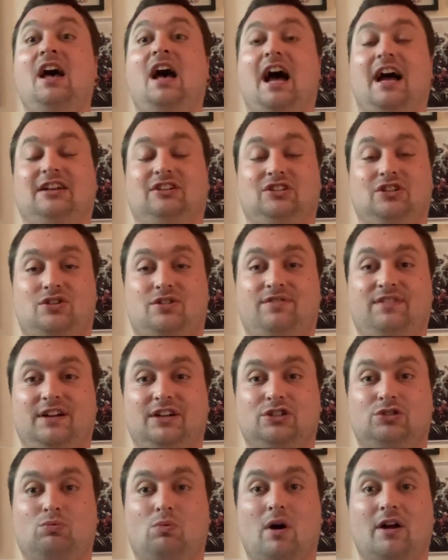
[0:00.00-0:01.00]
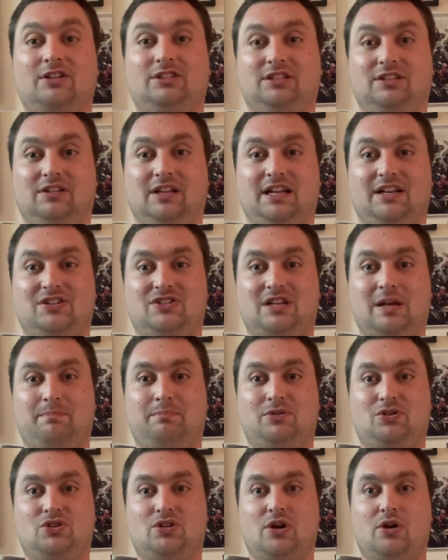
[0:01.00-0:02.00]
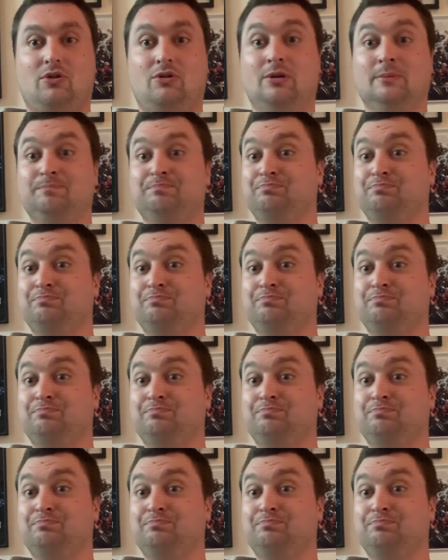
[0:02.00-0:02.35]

I just finished watching latest episode.